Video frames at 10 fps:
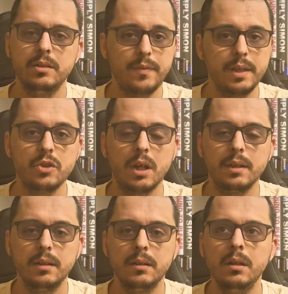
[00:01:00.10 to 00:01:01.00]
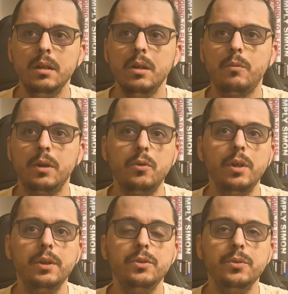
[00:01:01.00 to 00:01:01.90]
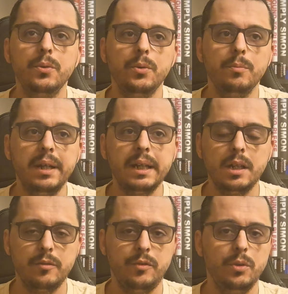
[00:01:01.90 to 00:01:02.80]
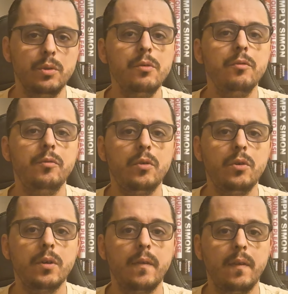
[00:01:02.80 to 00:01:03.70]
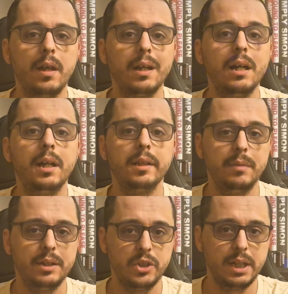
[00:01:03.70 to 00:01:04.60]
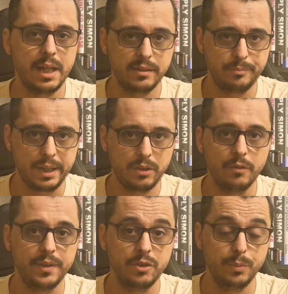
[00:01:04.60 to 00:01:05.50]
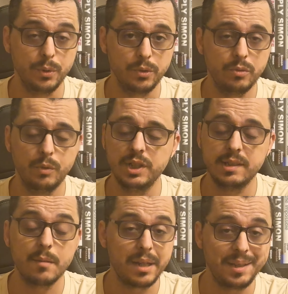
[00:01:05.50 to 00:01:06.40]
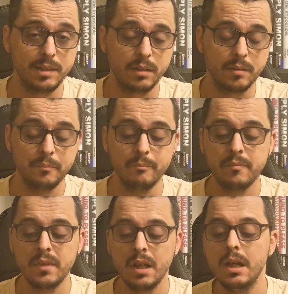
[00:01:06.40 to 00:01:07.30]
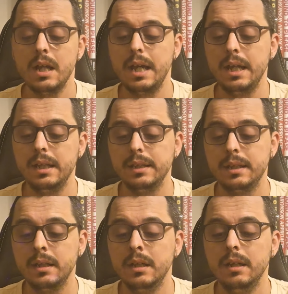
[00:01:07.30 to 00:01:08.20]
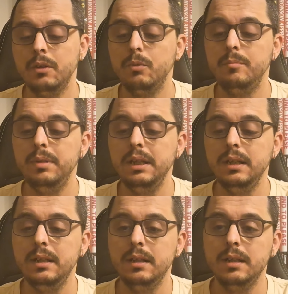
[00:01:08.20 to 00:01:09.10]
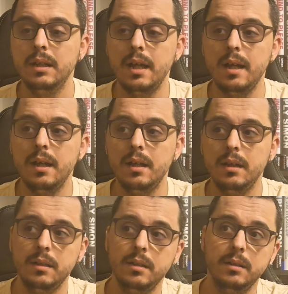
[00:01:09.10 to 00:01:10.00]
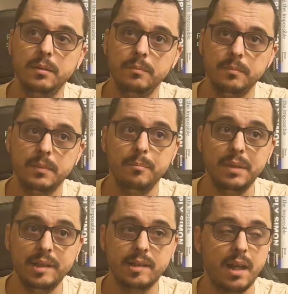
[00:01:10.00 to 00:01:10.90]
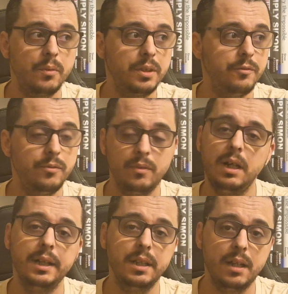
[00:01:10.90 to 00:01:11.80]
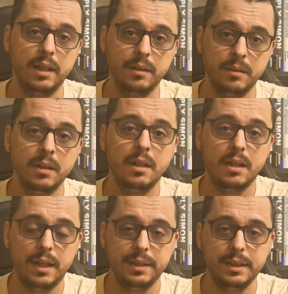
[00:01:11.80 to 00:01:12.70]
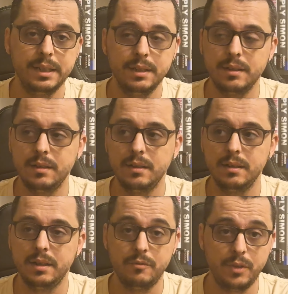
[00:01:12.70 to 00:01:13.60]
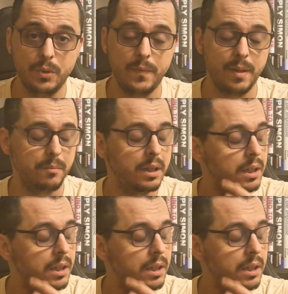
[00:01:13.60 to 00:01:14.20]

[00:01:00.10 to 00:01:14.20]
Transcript: of the channel, we're going to make a review for the card magic aspect of these books, which is amazing. And it would be a miss out if I didn't review them.